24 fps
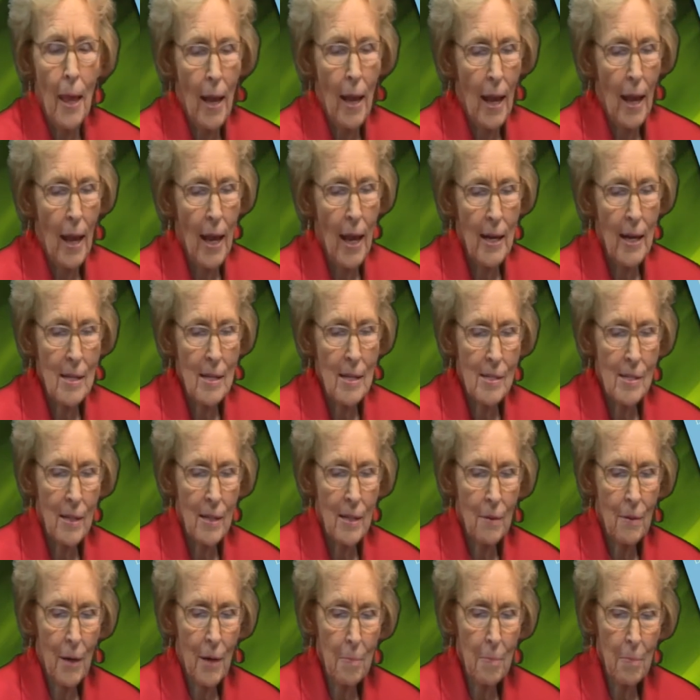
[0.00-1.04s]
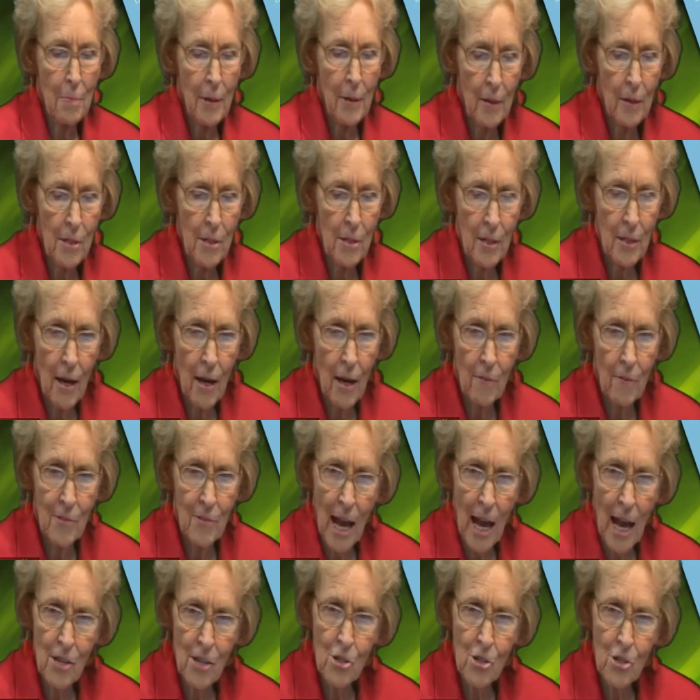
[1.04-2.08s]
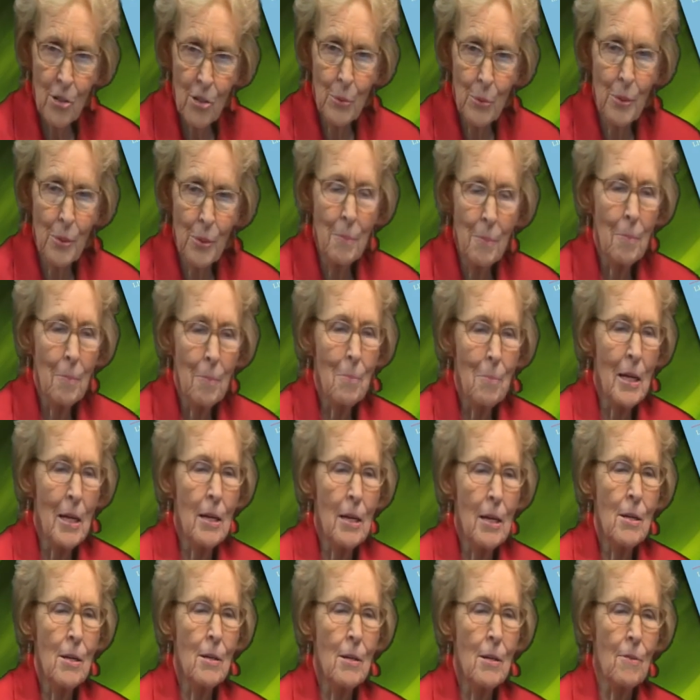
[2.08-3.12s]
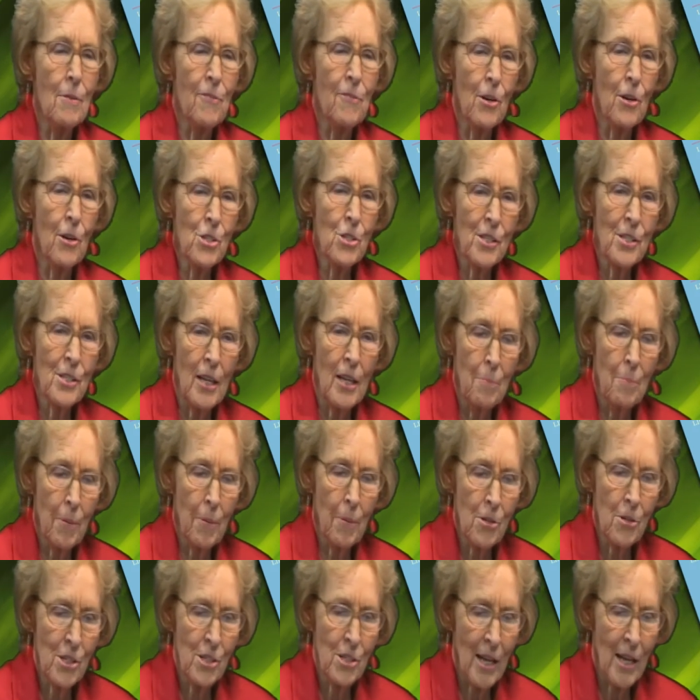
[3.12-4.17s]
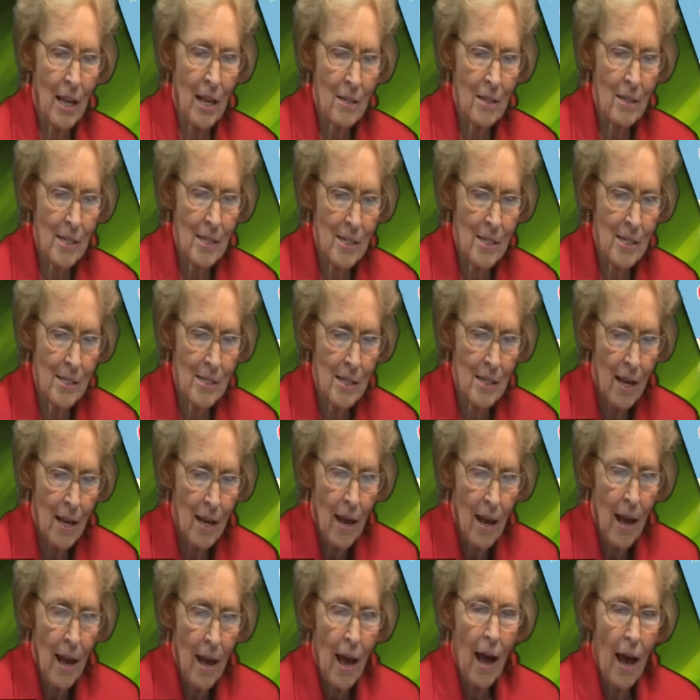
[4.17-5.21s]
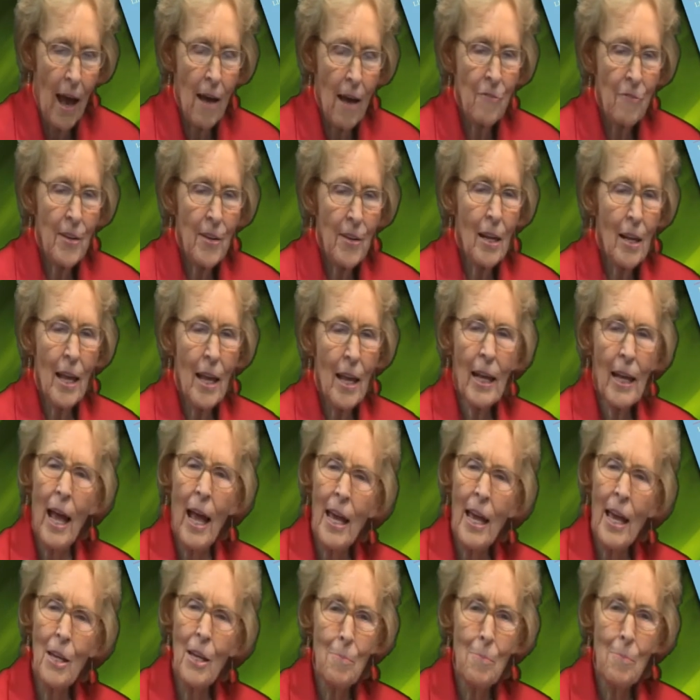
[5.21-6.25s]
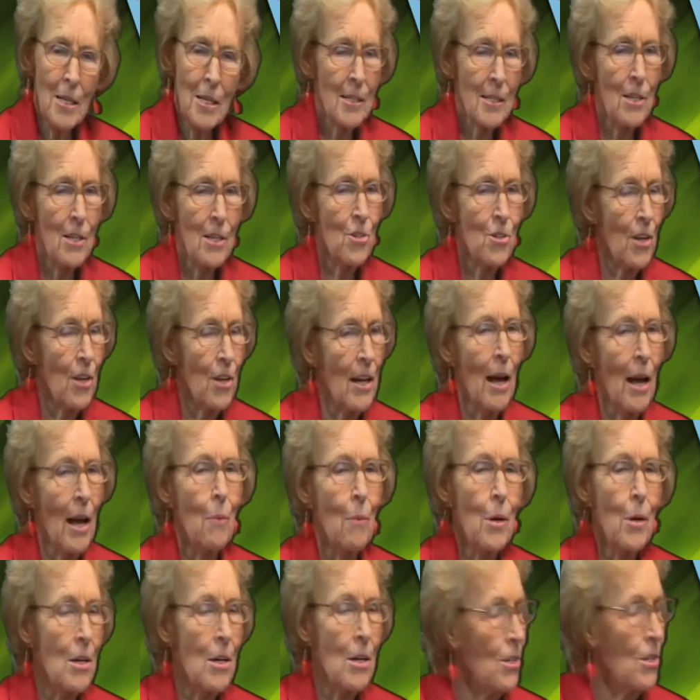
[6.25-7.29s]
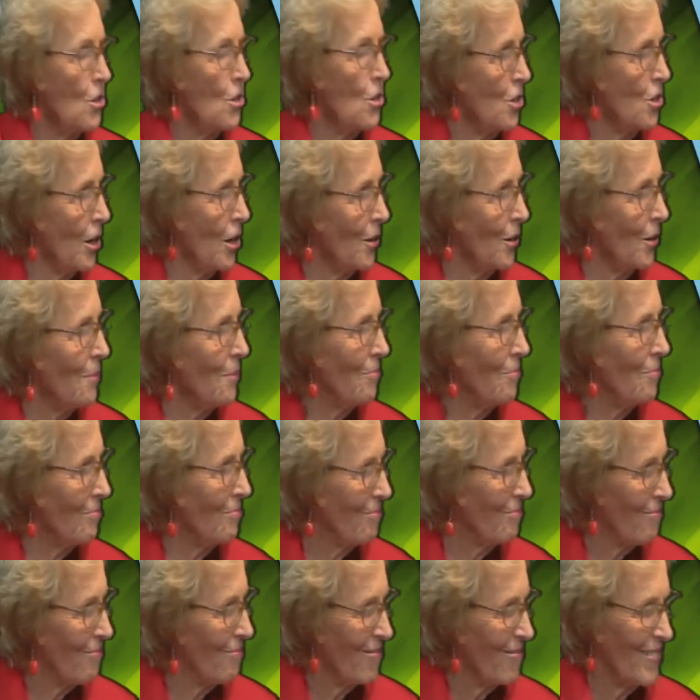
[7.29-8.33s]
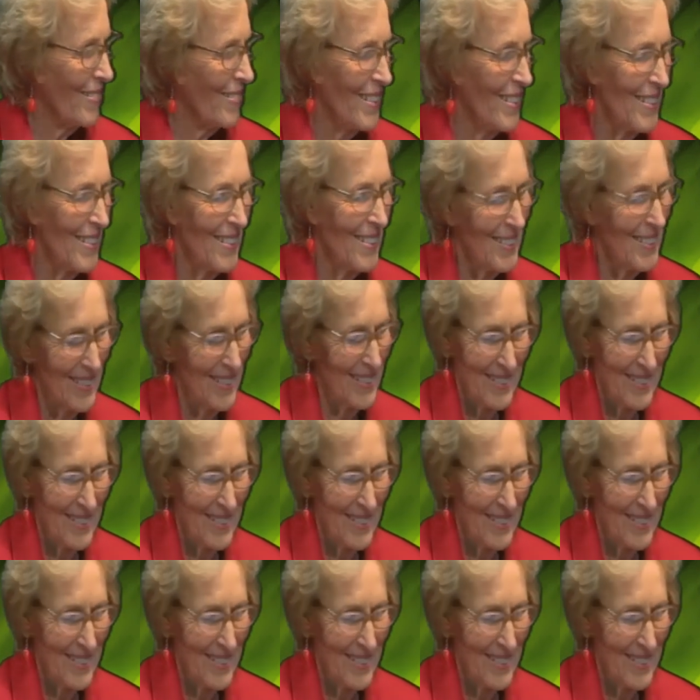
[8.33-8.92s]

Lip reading: And as a grandparent of 9 children, many diverse in personalities, I felt like I had a message and I wanted to share it.